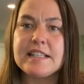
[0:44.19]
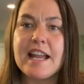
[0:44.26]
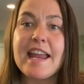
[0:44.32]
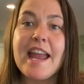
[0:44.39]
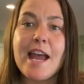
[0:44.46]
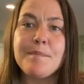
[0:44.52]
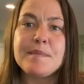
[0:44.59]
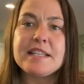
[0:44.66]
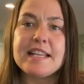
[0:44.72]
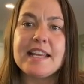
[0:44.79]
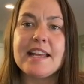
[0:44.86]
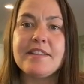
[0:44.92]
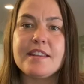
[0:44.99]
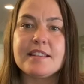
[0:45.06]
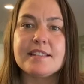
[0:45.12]
I happened to
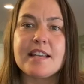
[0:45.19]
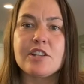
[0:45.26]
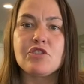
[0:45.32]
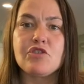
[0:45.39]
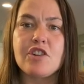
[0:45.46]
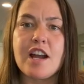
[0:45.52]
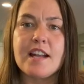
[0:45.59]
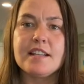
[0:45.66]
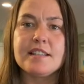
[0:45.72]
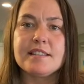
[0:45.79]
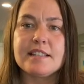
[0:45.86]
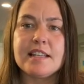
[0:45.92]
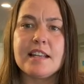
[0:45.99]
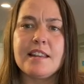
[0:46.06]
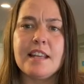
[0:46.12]
get this at Trada's
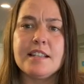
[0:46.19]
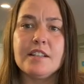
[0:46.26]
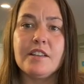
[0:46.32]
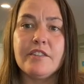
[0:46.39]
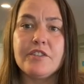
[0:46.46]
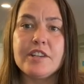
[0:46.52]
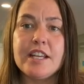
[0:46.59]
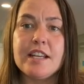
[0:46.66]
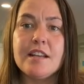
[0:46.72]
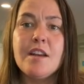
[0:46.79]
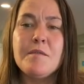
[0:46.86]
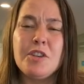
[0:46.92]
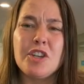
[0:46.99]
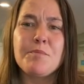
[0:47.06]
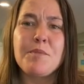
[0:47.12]
and they delivered it.
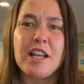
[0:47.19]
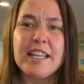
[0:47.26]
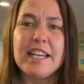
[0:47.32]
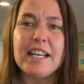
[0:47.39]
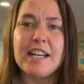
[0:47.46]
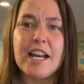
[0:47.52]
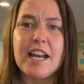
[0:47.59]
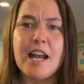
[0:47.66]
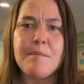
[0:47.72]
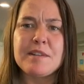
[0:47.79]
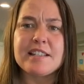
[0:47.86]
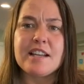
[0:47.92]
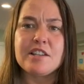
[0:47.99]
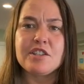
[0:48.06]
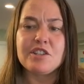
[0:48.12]
You could probably get it on
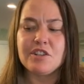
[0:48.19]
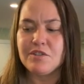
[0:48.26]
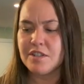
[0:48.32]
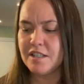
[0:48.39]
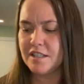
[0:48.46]
Amazon too.